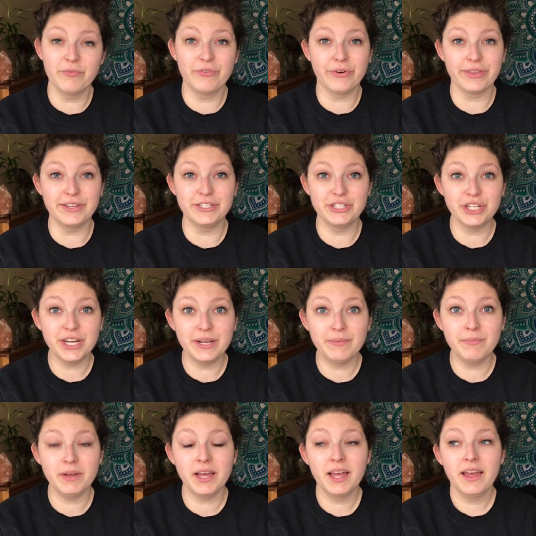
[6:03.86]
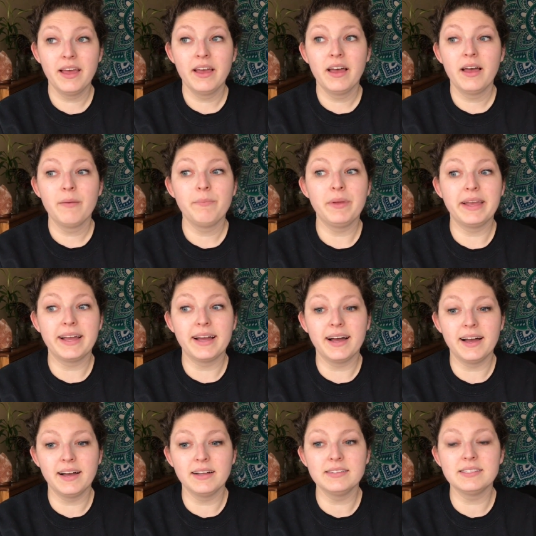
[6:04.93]
for the gym,
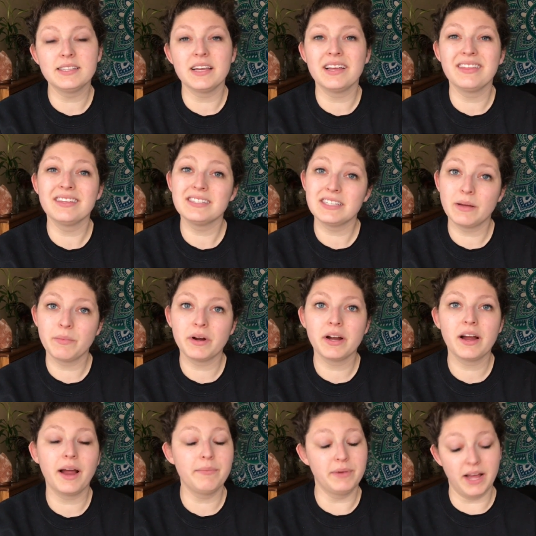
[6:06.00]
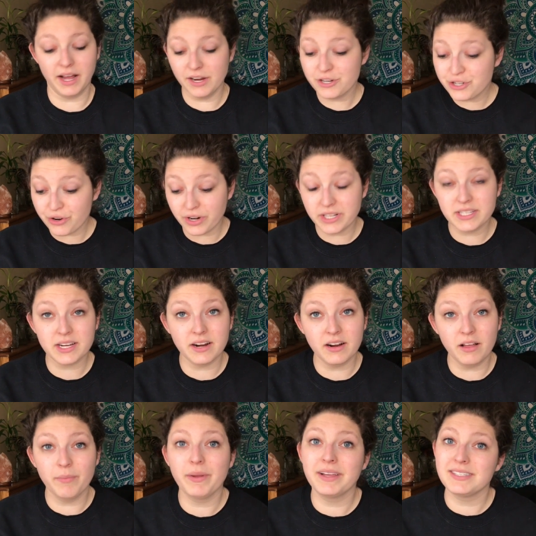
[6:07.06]
because in the summer I'm not a shorts
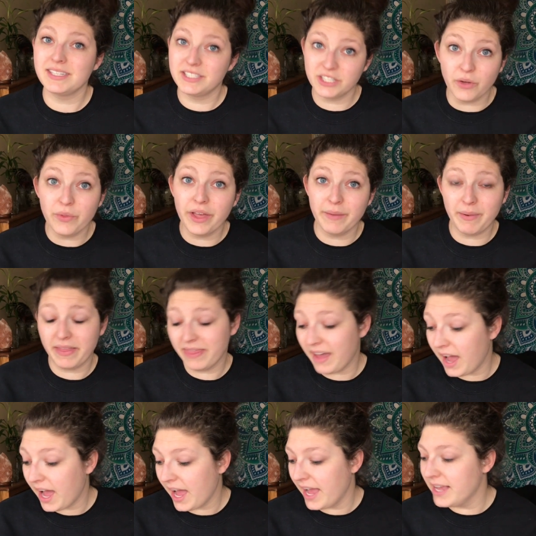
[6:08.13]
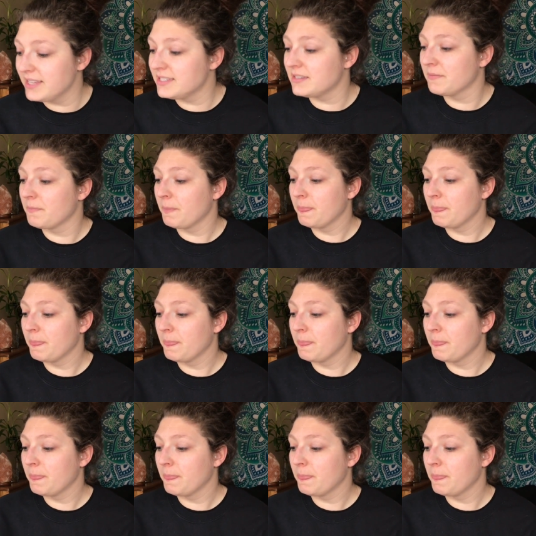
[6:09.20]
girl because I don't like my thighs.